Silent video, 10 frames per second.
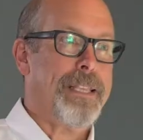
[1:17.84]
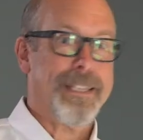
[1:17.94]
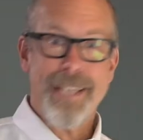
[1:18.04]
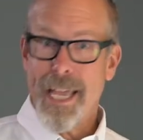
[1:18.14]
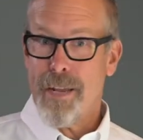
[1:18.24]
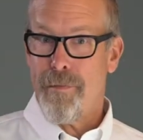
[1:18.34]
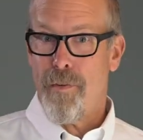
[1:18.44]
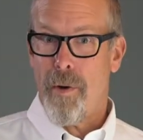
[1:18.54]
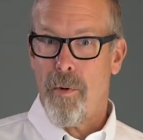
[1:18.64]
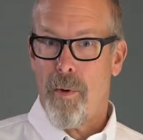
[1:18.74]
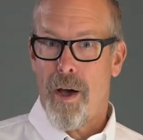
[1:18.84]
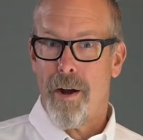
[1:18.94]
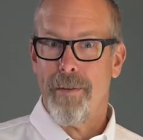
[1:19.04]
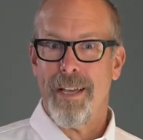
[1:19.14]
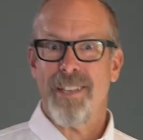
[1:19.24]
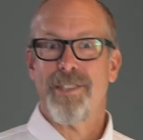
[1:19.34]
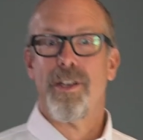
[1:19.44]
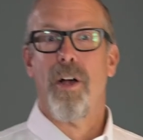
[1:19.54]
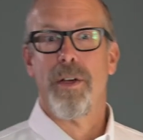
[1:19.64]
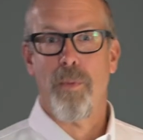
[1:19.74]
The second form of water is
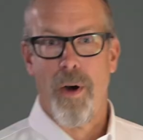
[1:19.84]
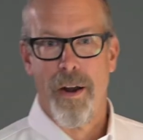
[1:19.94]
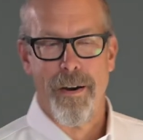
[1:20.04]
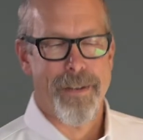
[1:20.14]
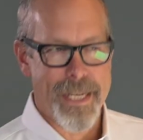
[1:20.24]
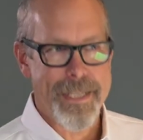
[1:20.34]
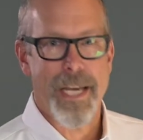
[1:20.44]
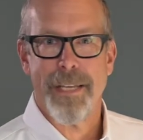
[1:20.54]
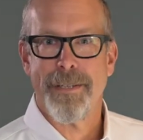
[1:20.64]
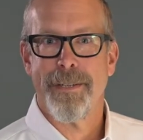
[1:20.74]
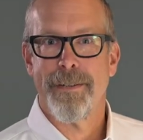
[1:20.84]
solid water. That's ice.